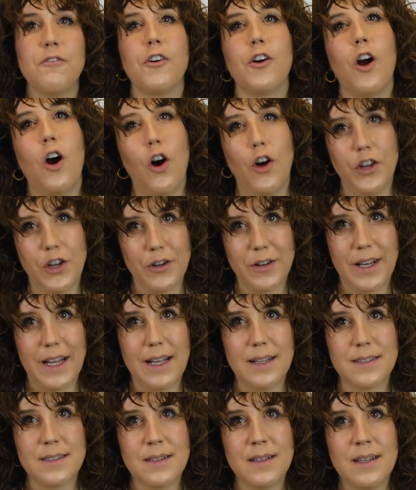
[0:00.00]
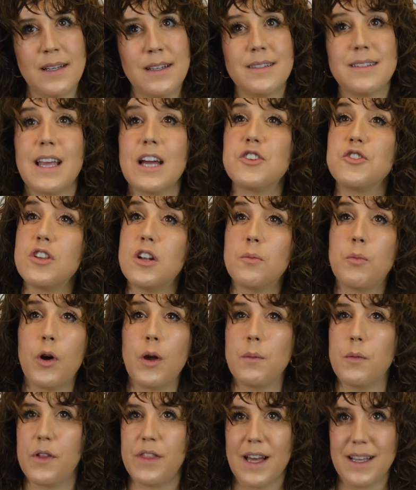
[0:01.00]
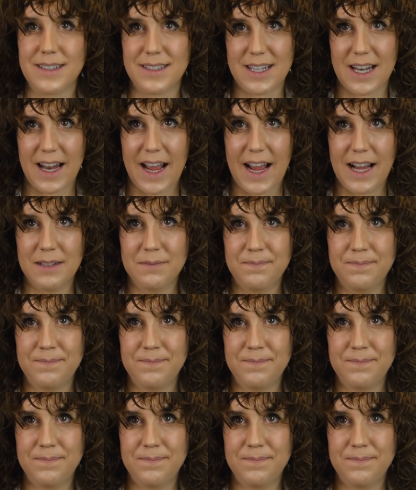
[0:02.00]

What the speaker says: for all your needs. Schedule an appointment with us today."